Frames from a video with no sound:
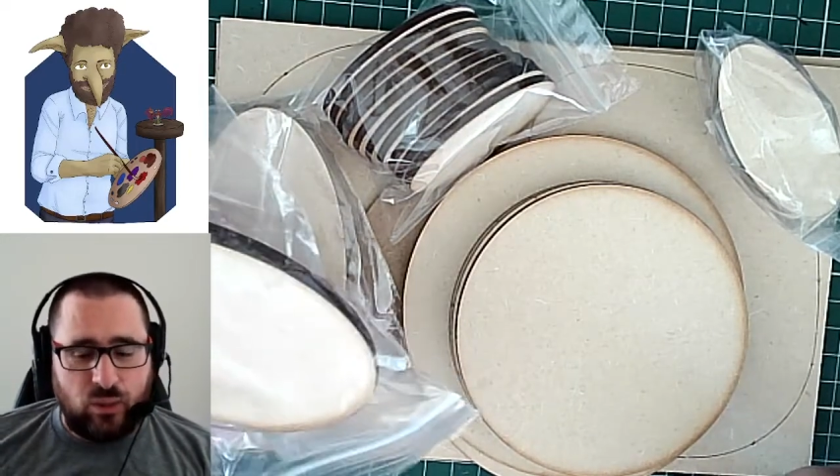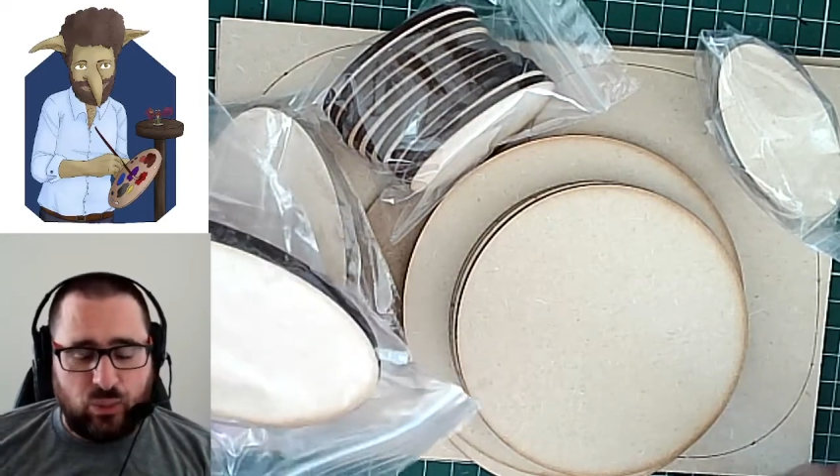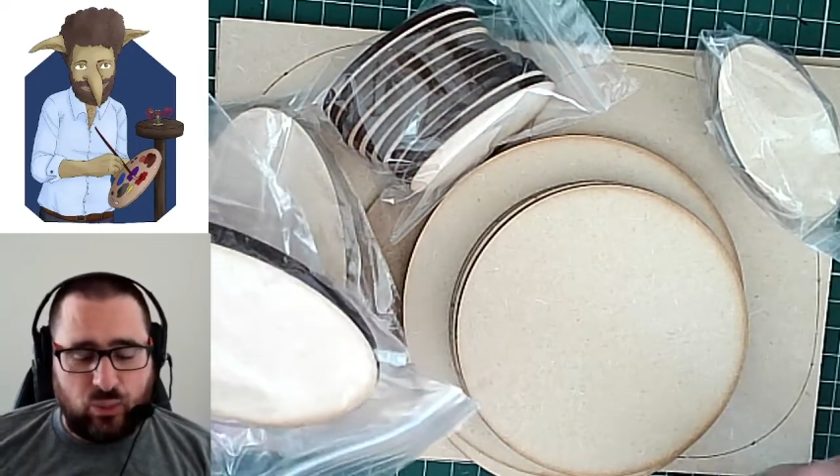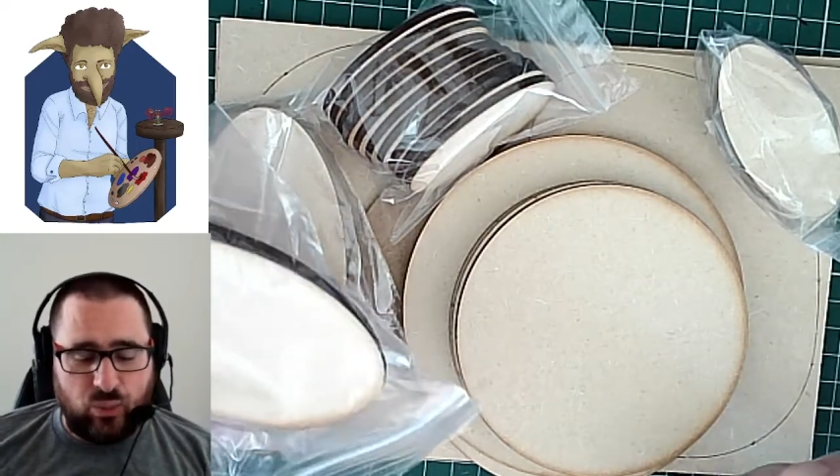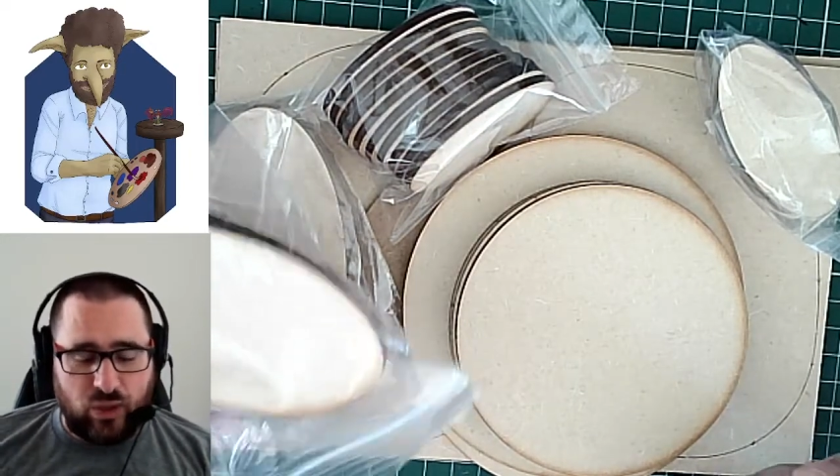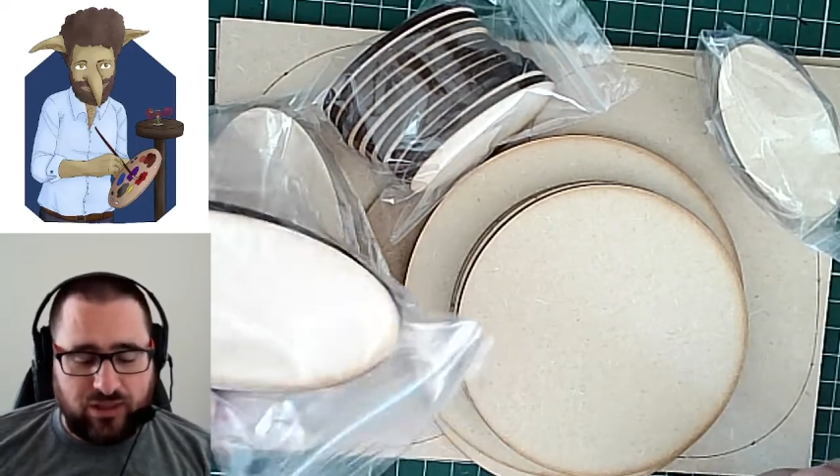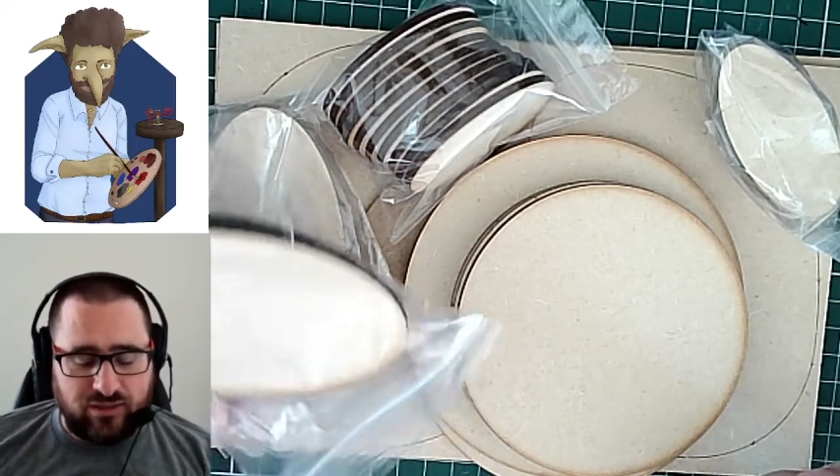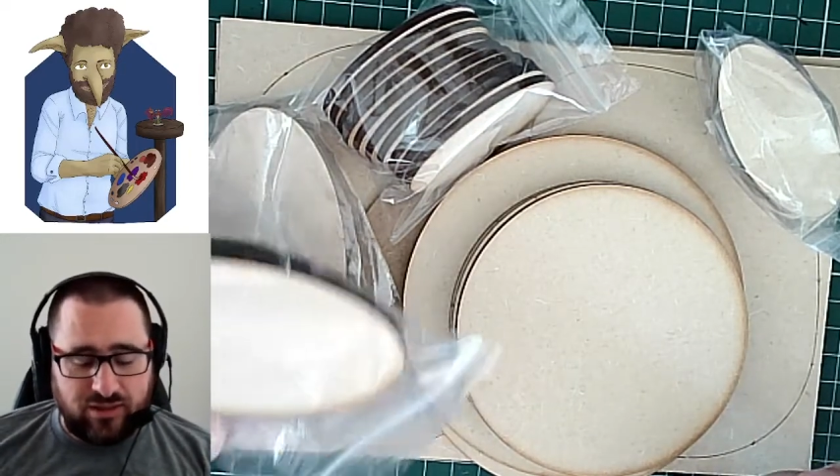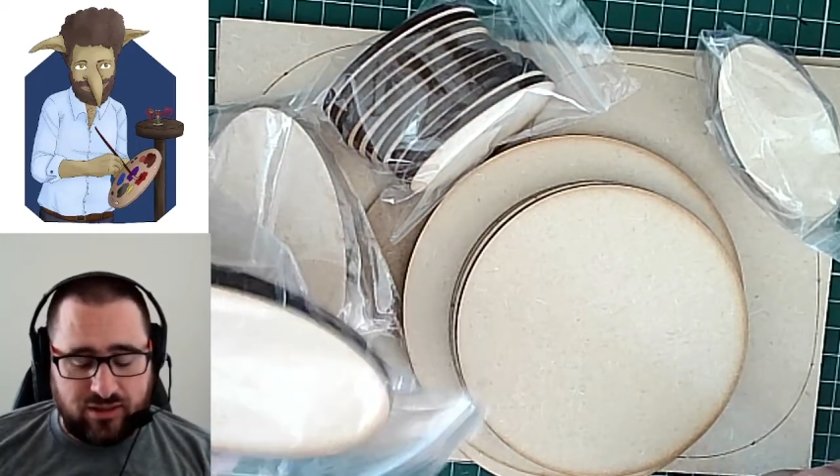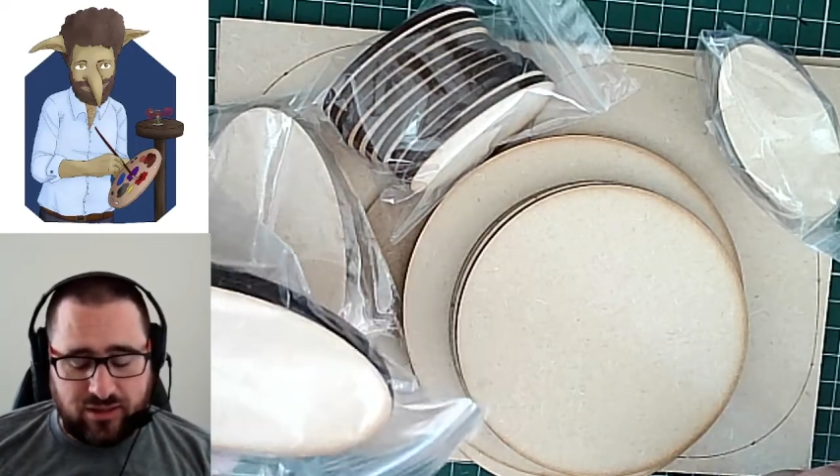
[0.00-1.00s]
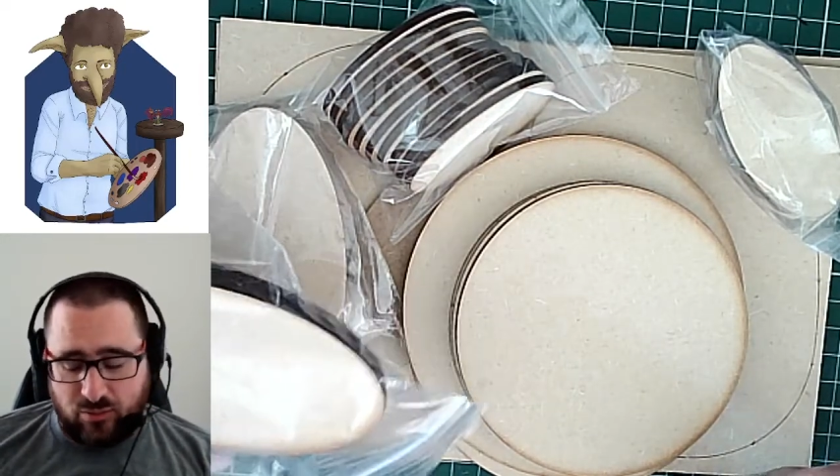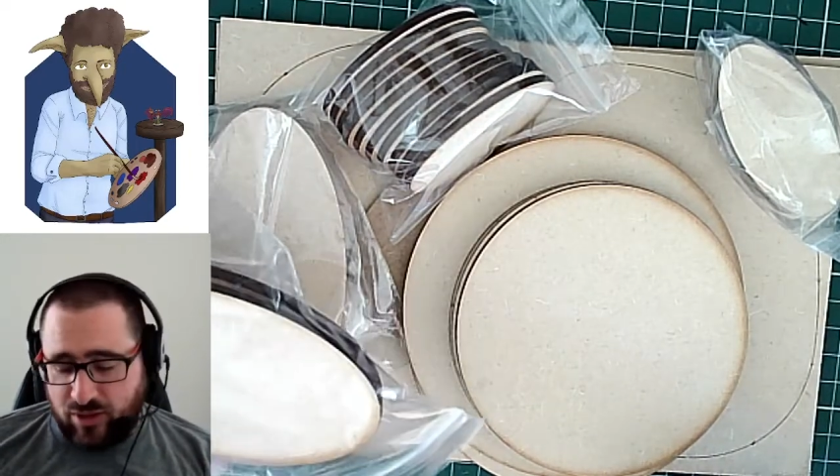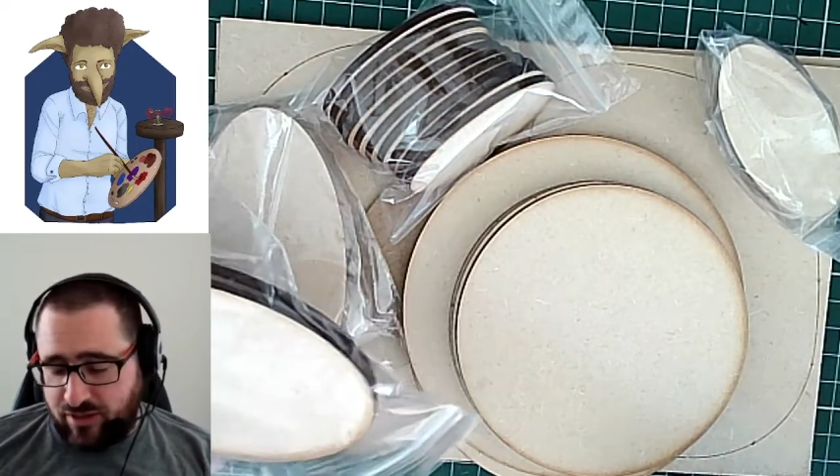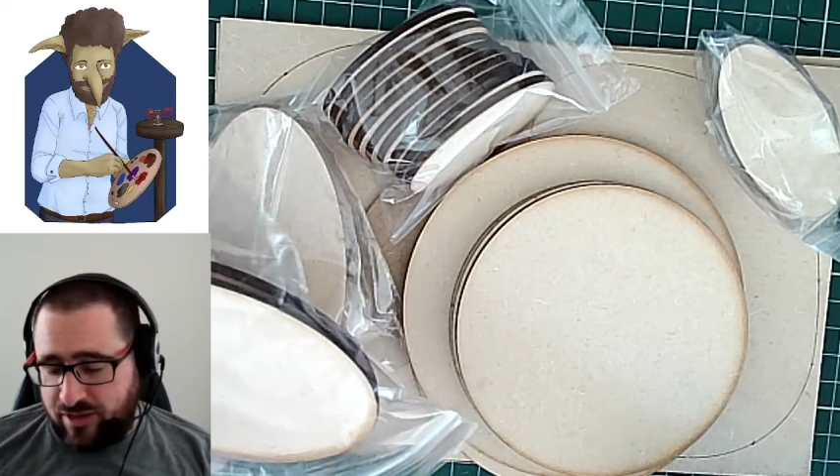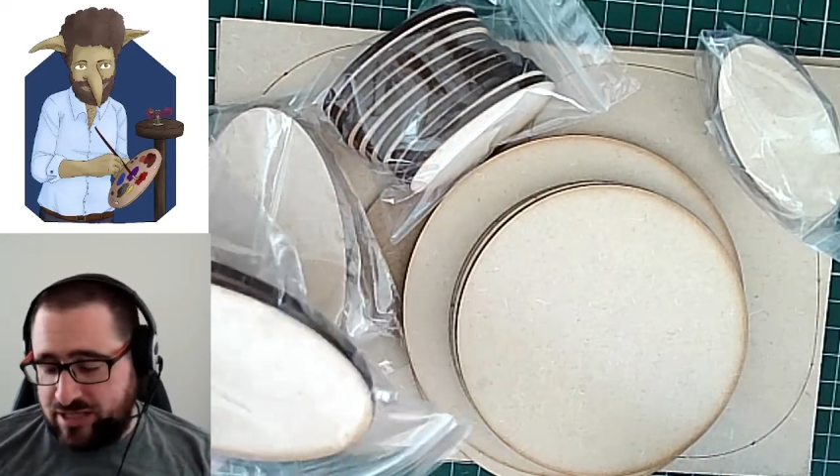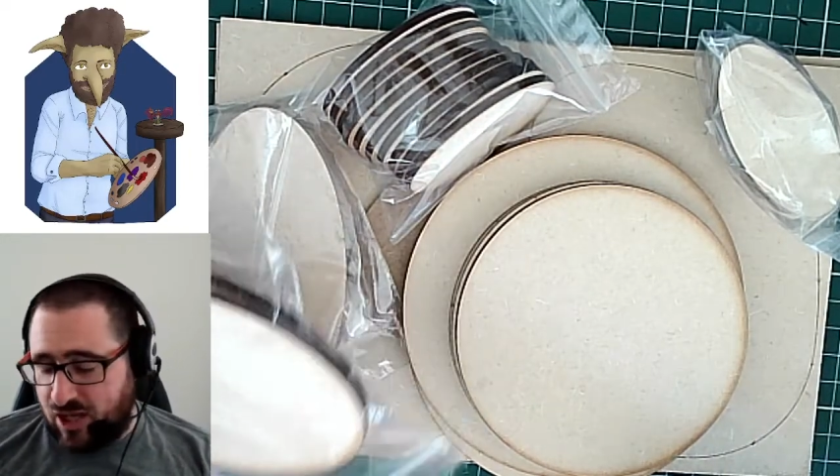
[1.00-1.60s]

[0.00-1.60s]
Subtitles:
One of the things that